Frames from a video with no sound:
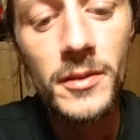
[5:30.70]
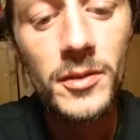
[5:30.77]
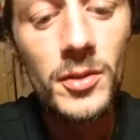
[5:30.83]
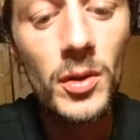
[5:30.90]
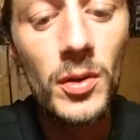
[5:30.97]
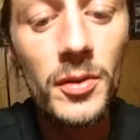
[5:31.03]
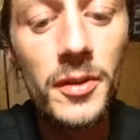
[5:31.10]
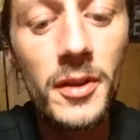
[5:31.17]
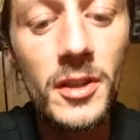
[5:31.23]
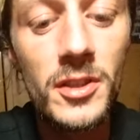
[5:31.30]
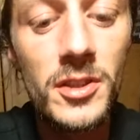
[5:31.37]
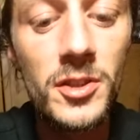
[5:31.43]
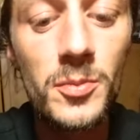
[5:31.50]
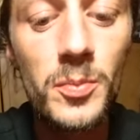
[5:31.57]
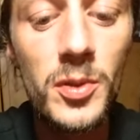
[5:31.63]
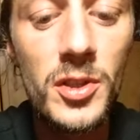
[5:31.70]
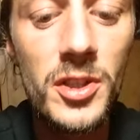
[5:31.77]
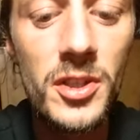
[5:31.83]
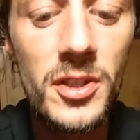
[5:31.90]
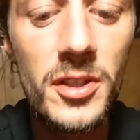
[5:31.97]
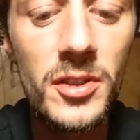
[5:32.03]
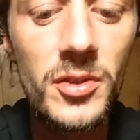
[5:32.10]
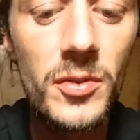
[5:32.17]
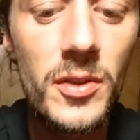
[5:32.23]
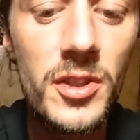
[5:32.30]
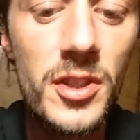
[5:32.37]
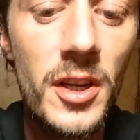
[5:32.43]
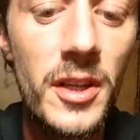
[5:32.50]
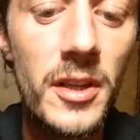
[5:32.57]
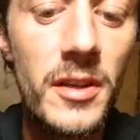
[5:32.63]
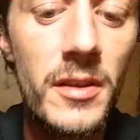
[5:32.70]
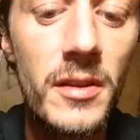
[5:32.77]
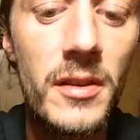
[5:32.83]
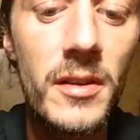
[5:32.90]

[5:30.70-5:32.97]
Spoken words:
This whole thing just pushes into each other.